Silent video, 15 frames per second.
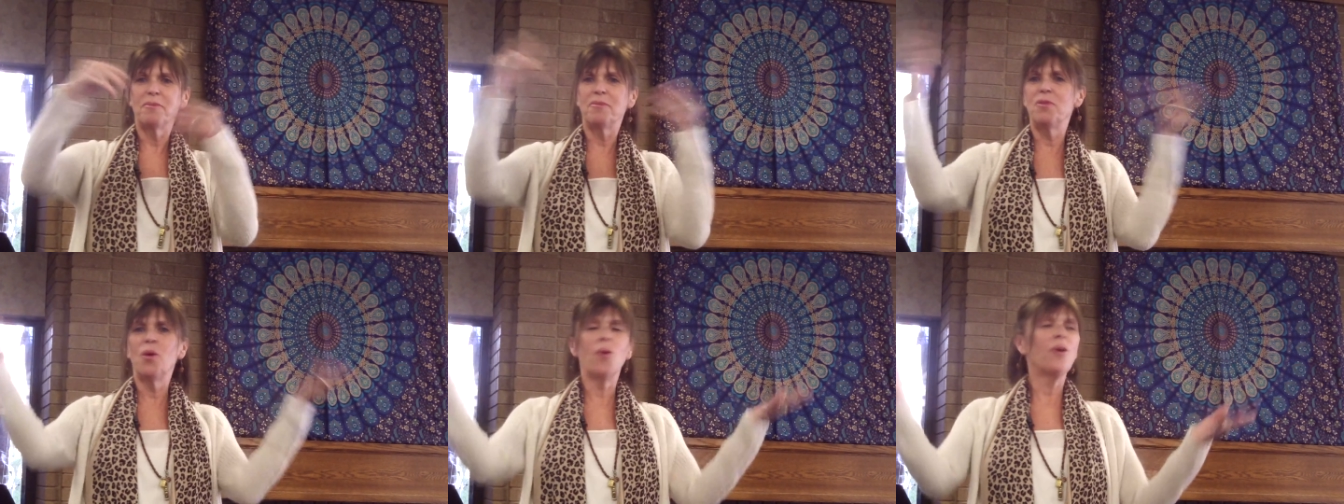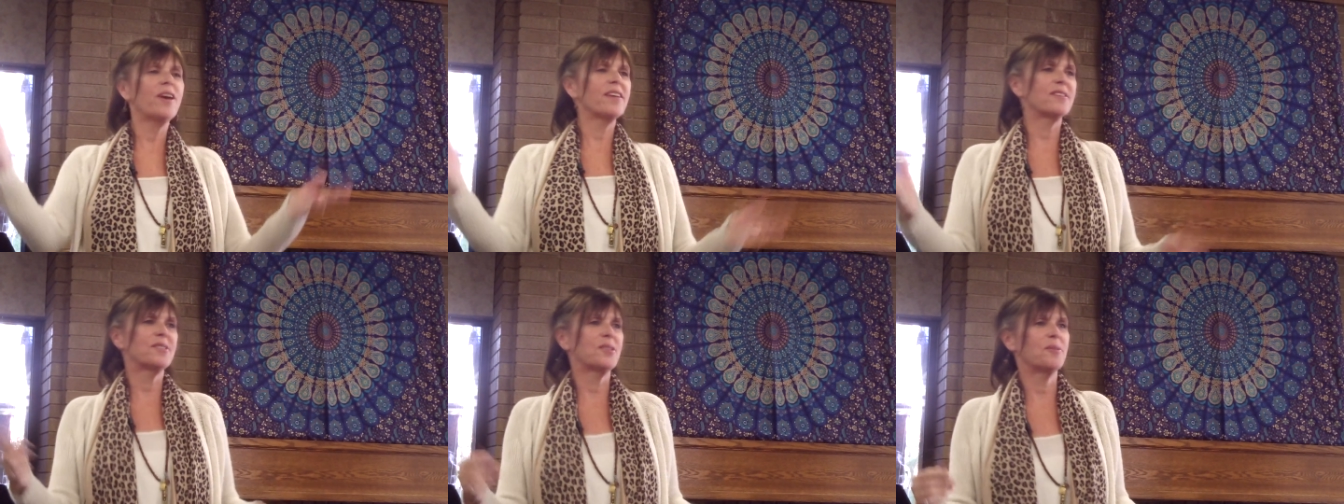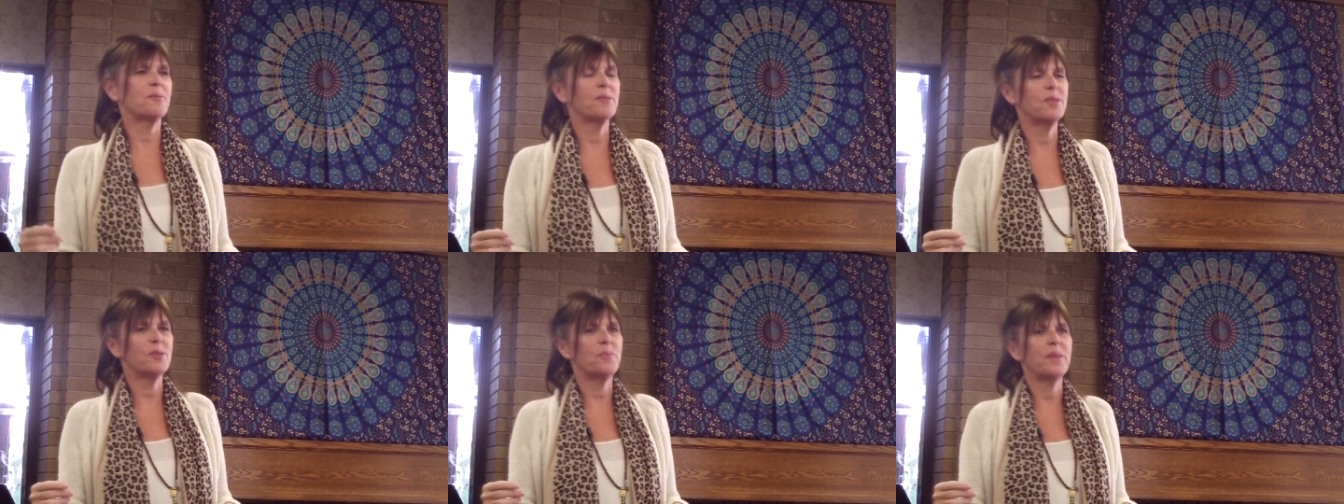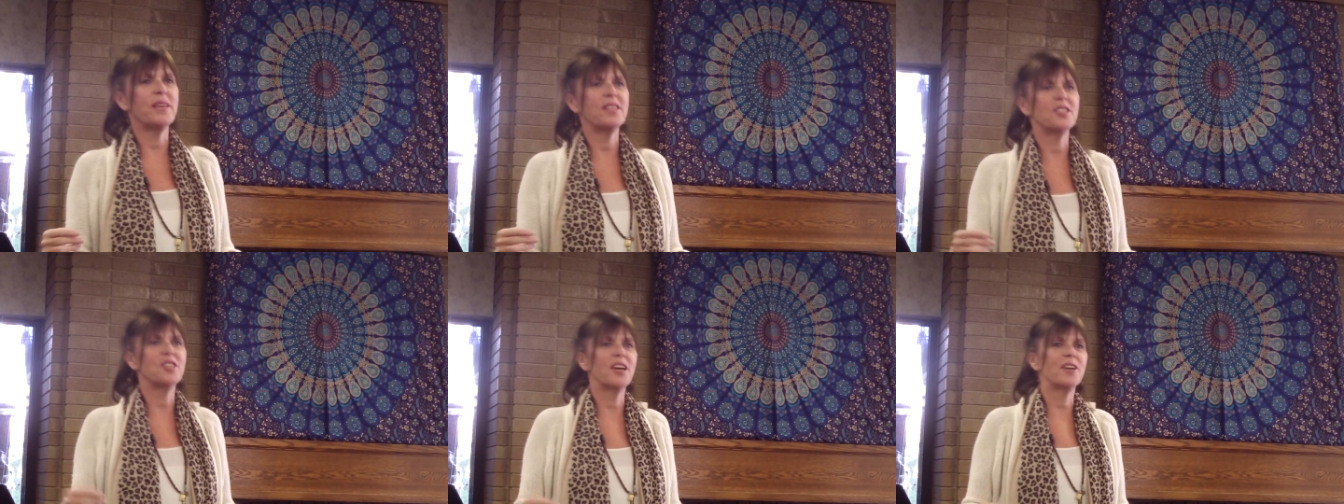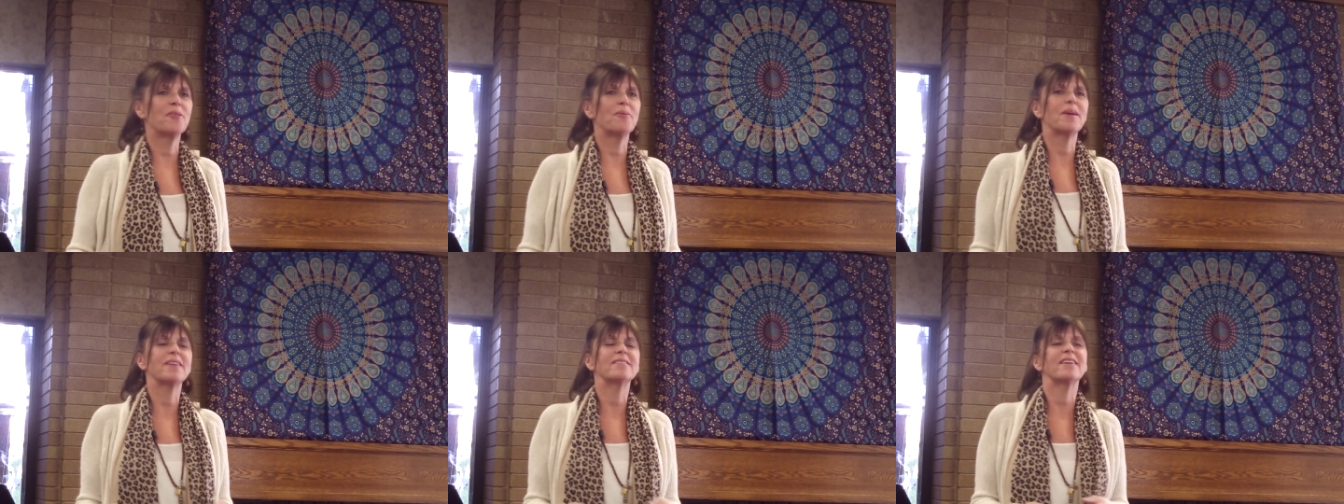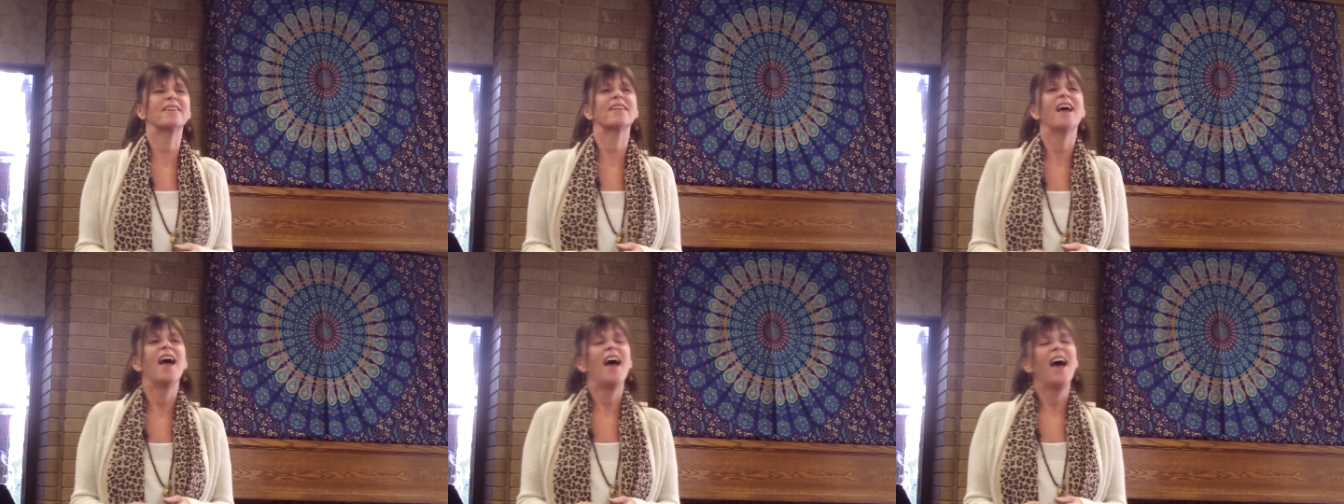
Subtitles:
noise that was being generated.